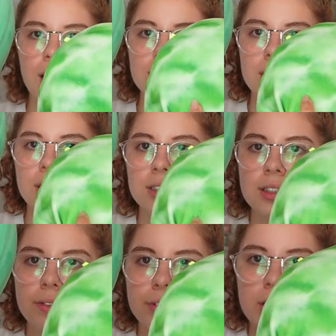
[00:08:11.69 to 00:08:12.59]
outside is
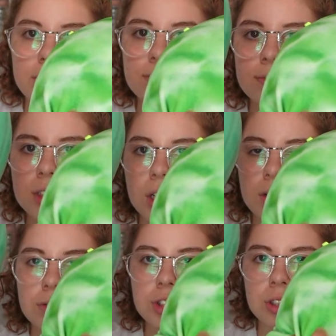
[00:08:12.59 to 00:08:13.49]
different.
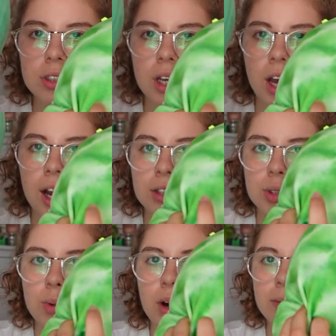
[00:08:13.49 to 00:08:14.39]
So she looks like an
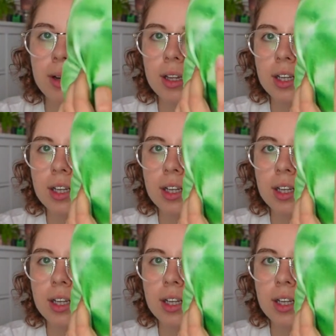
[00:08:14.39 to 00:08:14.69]
actual watermelon,